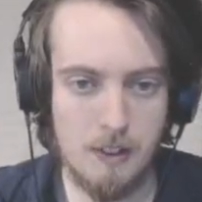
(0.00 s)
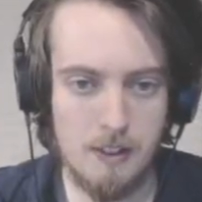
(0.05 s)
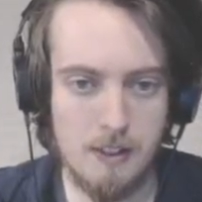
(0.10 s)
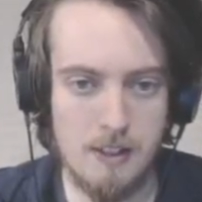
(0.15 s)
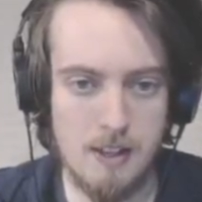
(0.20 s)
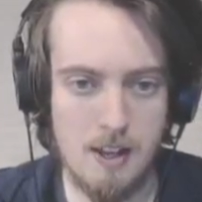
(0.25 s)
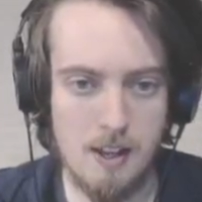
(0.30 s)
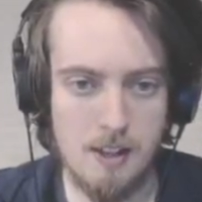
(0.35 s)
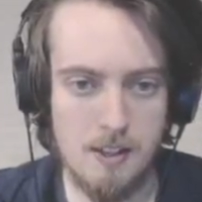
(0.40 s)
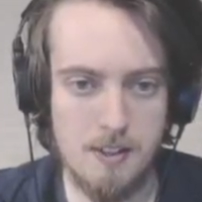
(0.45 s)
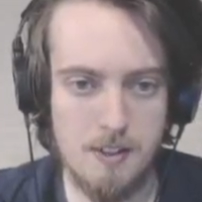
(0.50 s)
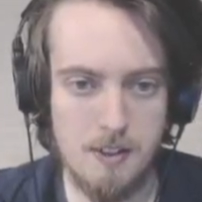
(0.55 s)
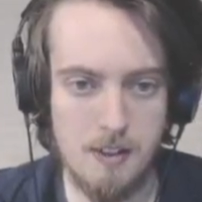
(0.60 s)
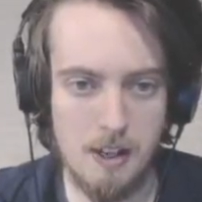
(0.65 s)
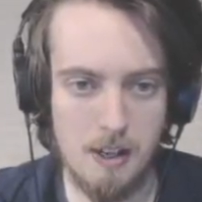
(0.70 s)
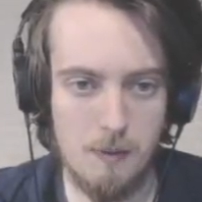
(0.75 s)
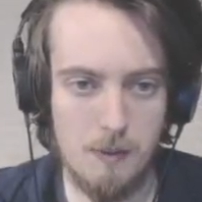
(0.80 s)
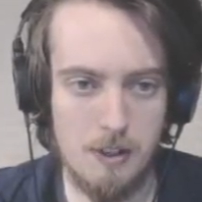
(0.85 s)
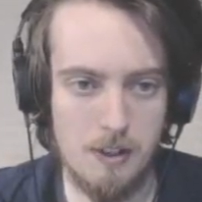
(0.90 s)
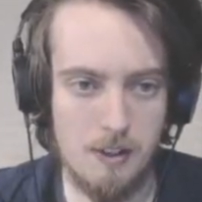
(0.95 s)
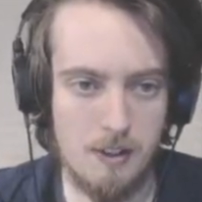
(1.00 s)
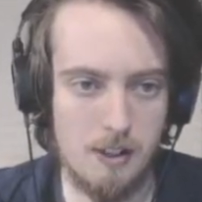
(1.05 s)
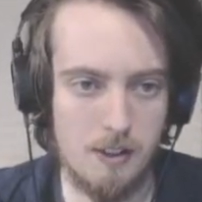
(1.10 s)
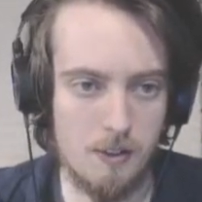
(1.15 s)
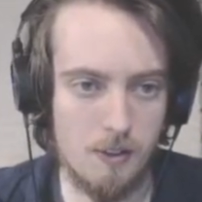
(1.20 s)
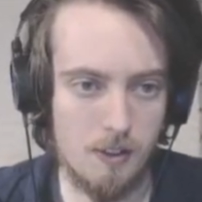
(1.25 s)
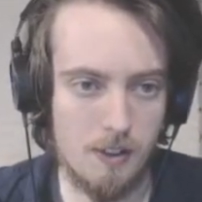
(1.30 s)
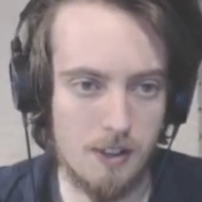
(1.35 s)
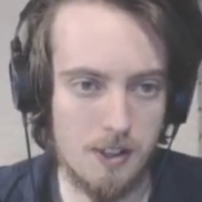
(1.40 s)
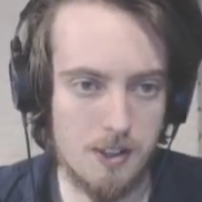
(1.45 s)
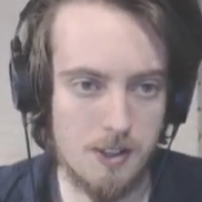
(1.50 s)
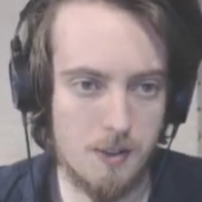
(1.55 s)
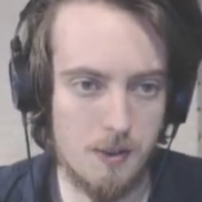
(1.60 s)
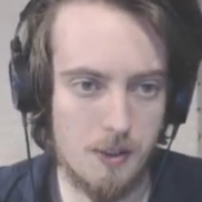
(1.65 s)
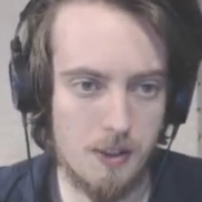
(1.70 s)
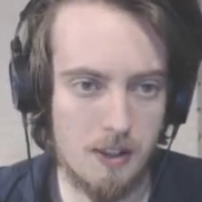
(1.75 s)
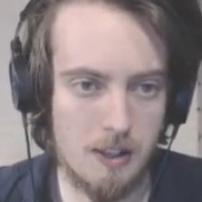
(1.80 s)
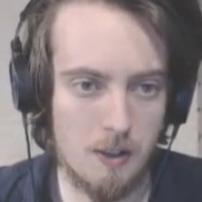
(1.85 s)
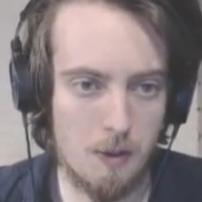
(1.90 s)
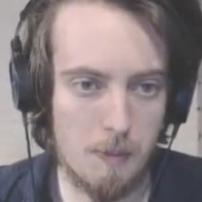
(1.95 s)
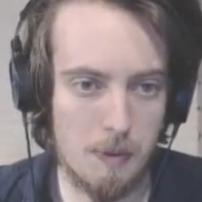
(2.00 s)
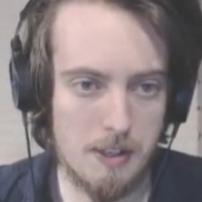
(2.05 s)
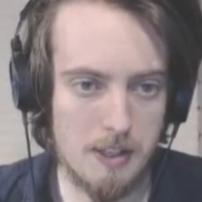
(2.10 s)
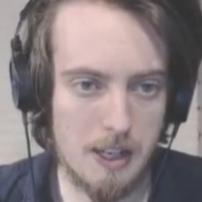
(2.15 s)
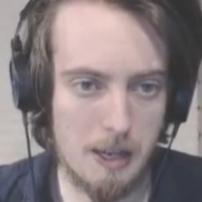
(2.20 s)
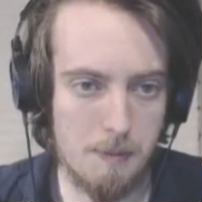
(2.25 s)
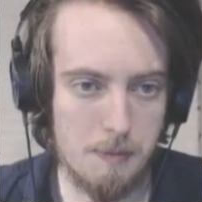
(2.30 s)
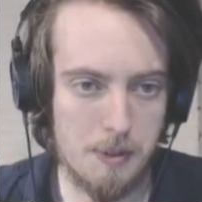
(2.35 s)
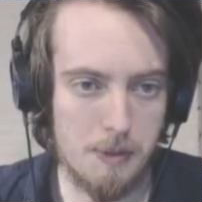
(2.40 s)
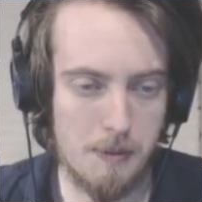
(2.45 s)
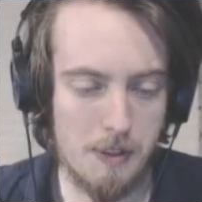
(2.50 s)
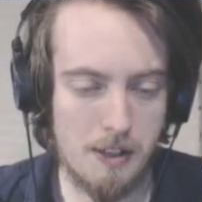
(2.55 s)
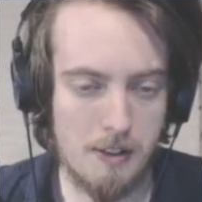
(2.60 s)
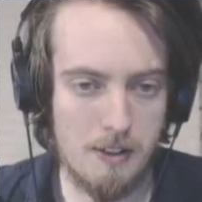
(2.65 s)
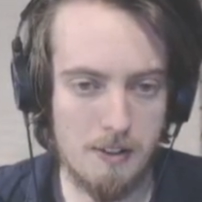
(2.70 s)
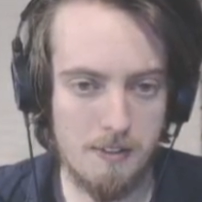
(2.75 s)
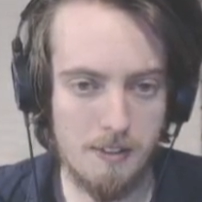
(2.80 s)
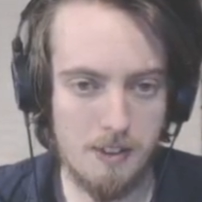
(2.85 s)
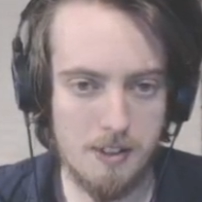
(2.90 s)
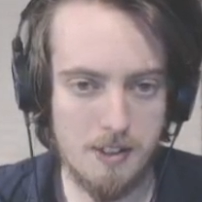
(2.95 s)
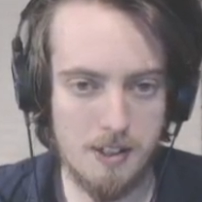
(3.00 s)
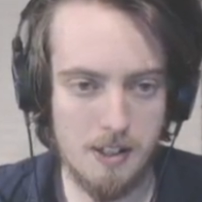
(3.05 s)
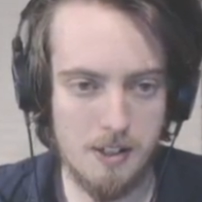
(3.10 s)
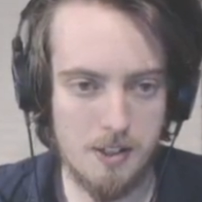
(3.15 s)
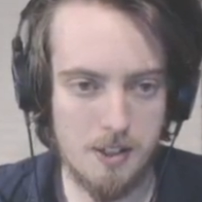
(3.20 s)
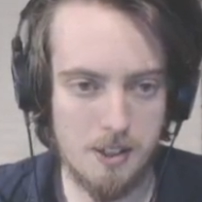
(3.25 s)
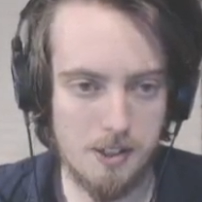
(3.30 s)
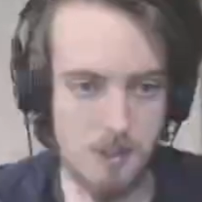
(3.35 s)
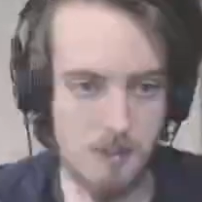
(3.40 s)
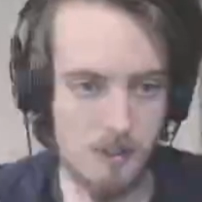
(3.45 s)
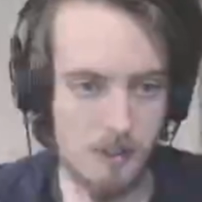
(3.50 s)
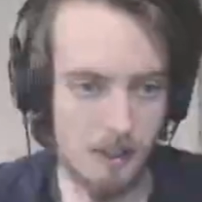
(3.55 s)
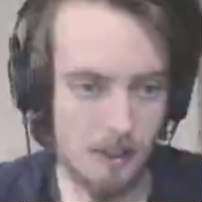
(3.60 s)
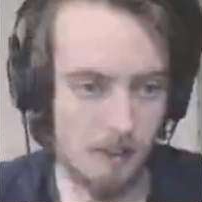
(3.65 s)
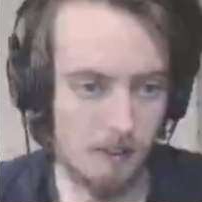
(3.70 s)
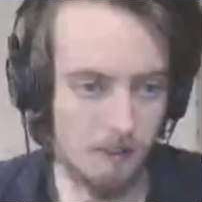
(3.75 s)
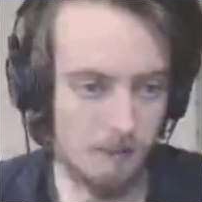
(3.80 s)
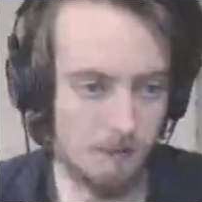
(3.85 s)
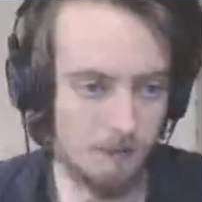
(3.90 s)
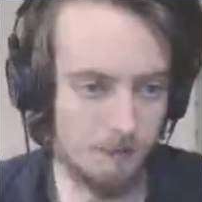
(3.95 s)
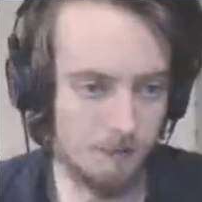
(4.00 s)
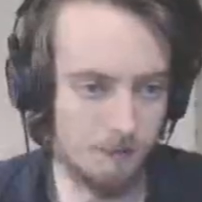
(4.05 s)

Yeah, let's do that. We don't need all this. We don't need all my tabs up there either. So let's just fucking